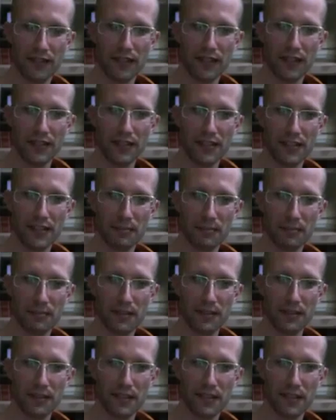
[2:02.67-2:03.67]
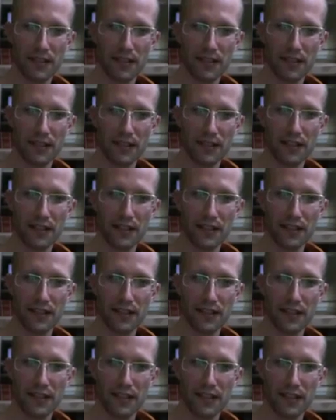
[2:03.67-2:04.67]
five days, a month, a year,
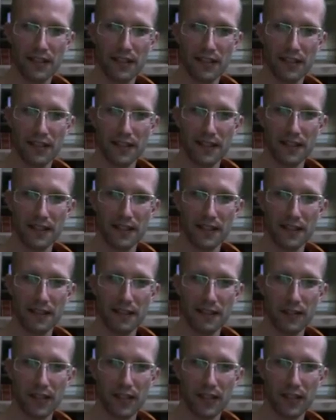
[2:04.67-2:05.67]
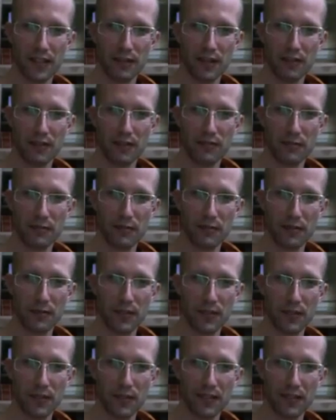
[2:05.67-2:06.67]
they'll never get away from the
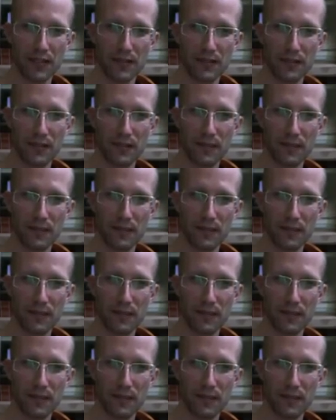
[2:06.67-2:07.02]
wheel.